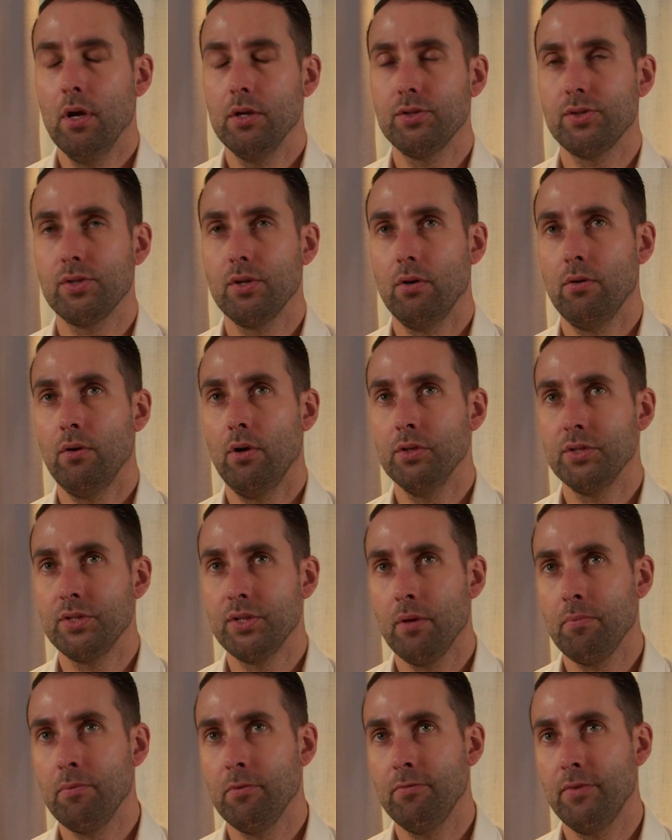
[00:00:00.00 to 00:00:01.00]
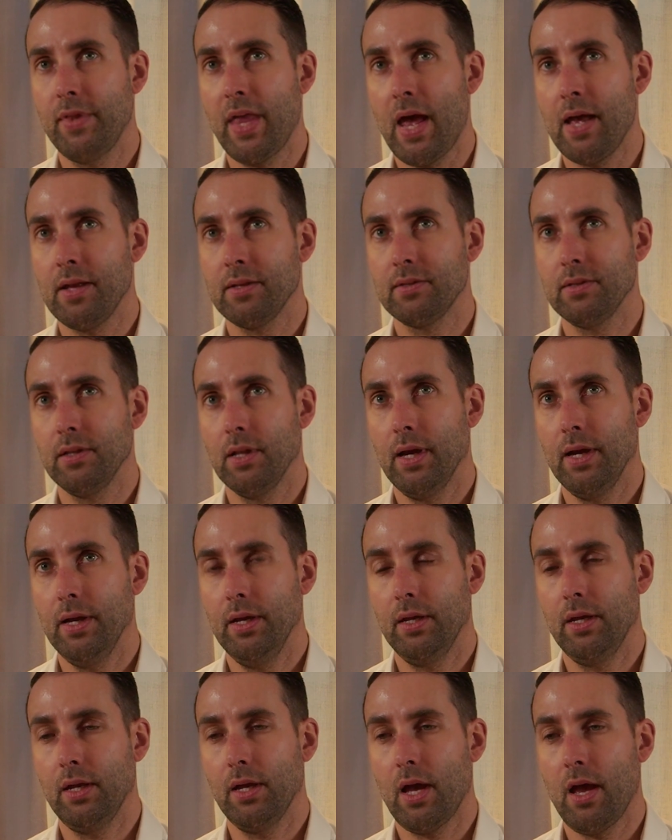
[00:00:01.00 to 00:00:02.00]
So on top of that,
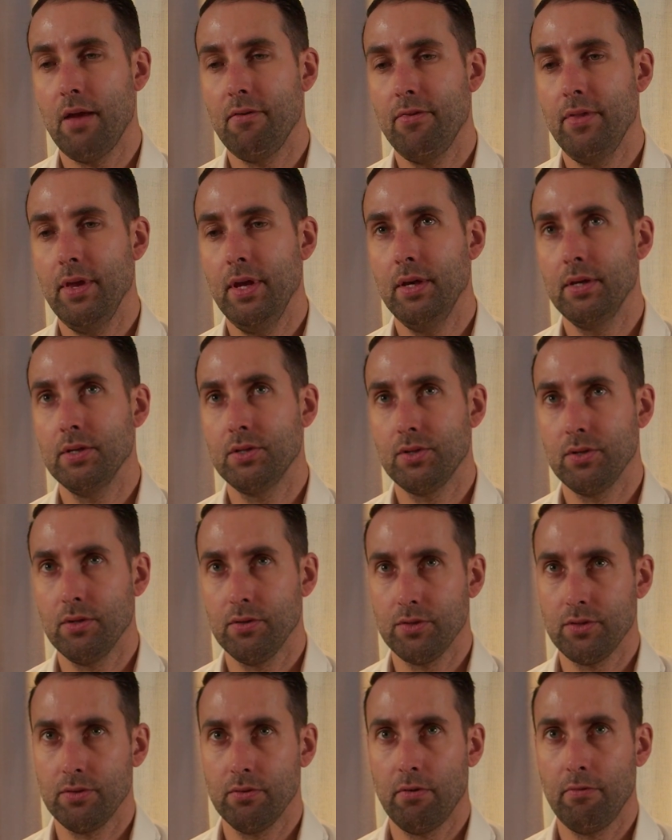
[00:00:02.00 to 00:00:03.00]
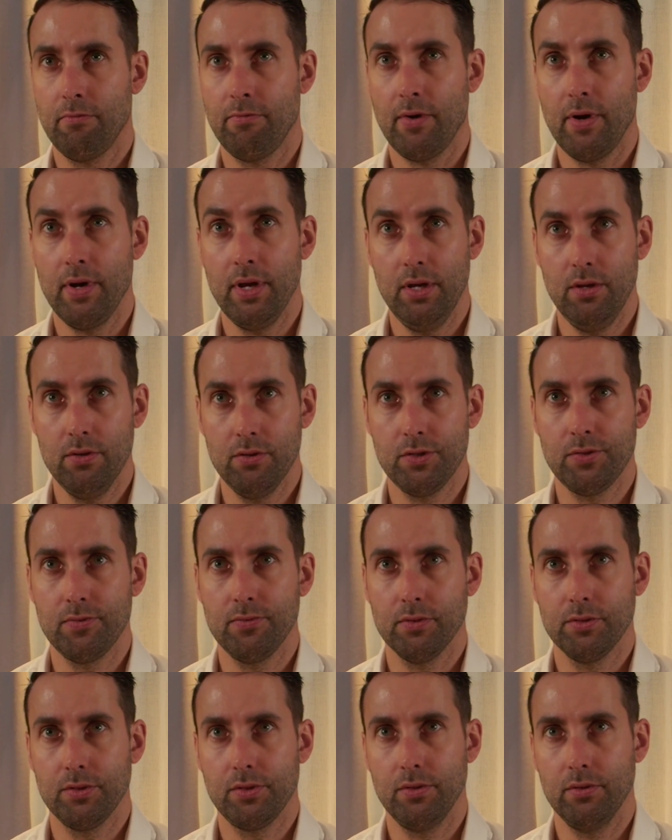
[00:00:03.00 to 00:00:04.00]
I think it's also a very
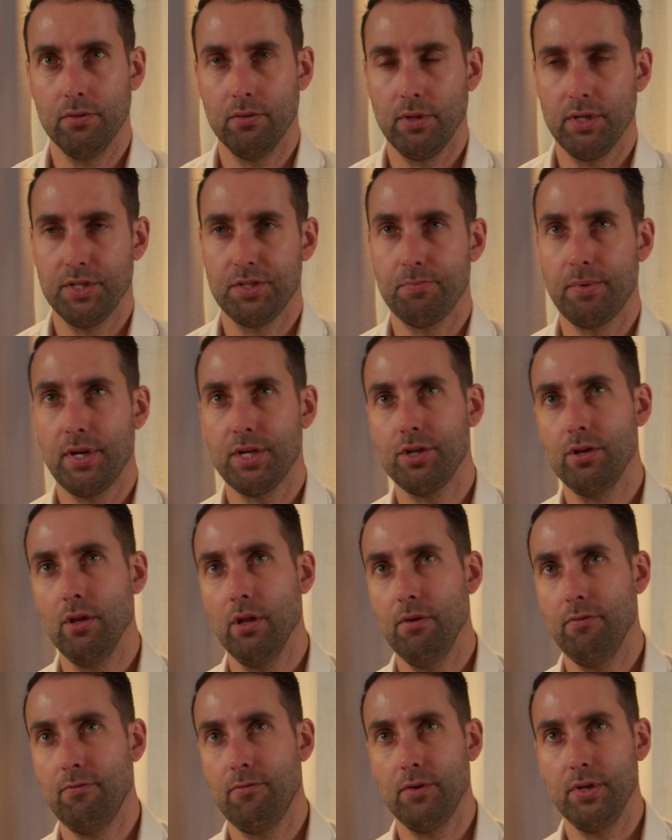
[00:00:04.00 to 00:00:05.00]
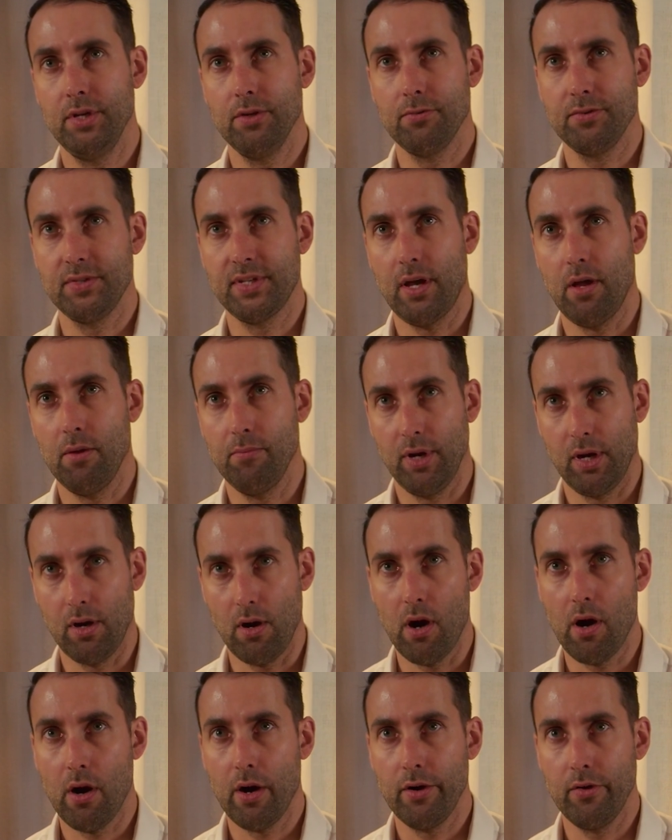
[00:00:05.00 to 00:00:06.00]
useful tool, especially for the ophthalmic
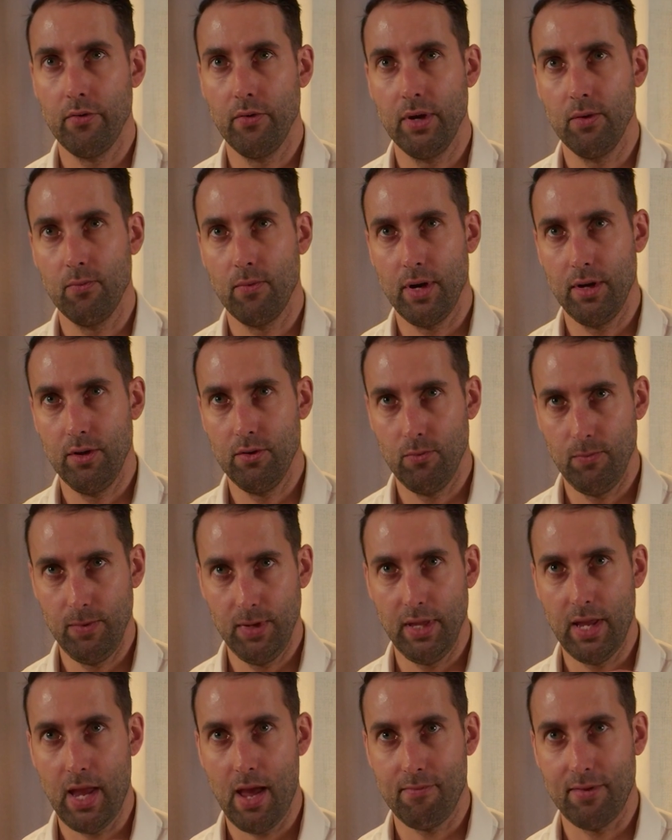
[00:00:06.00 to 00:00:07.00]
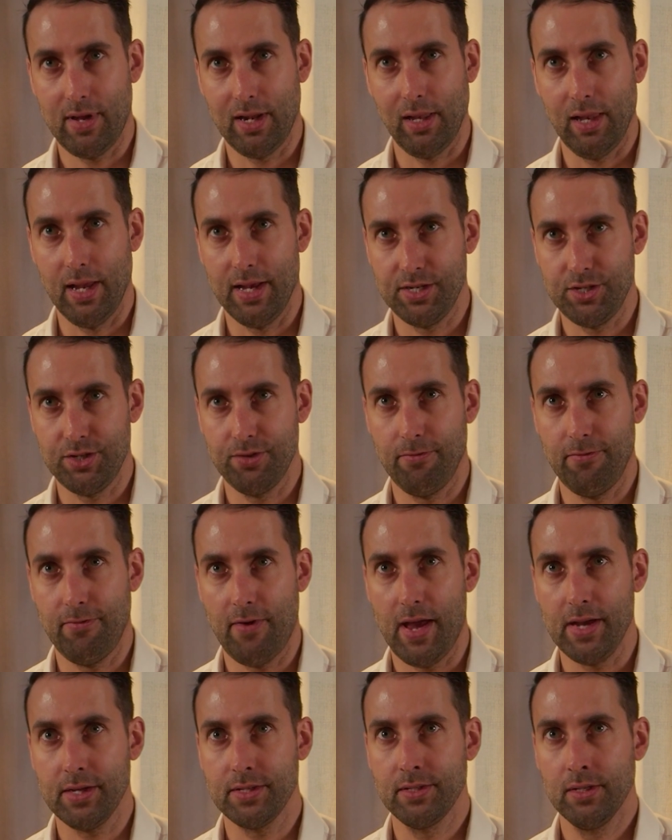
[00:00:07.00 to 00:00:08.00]
artery, where you really have that ledge
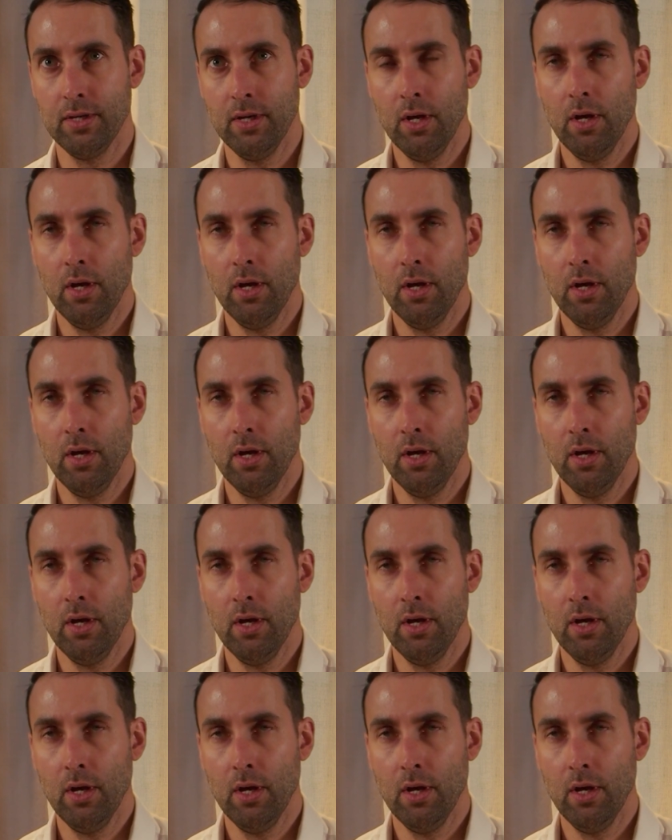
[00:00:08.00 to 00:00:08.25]
effect.